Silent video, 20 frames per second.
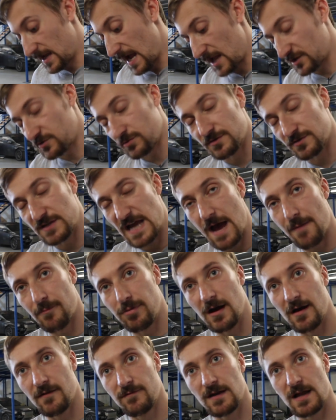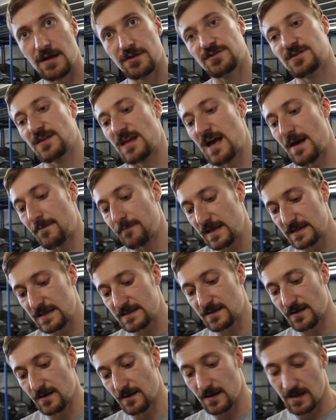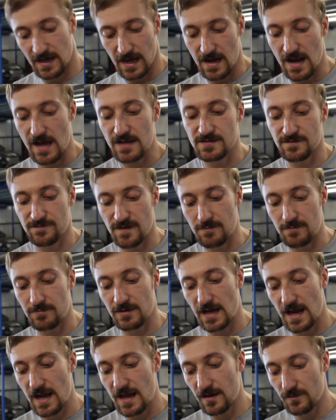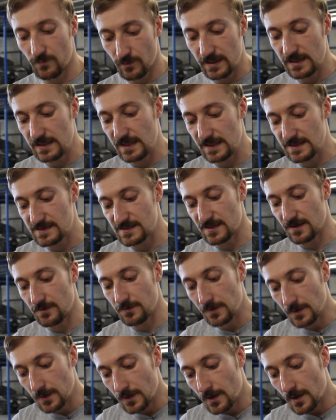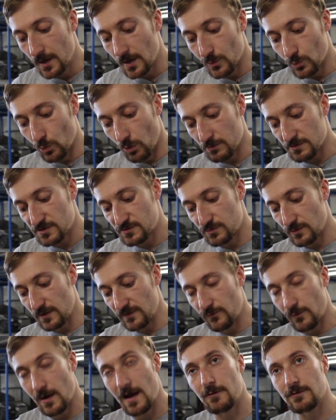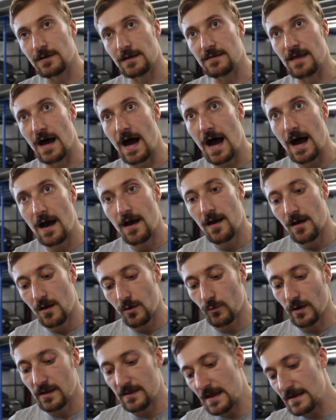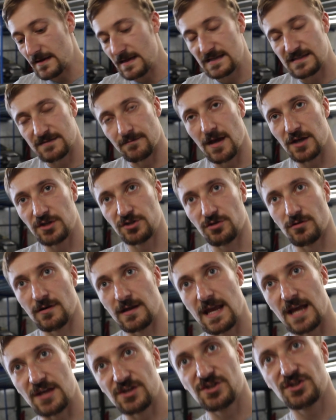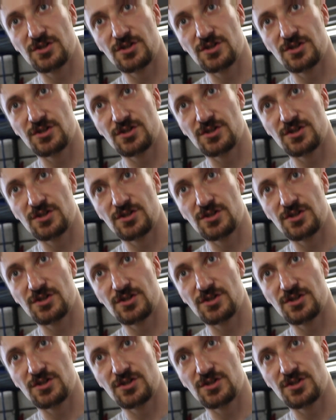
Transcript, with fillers: the actual downpipe flange. So that means that, again, as a fabricator, we need to, once we've welded that, we then need to make sure it gets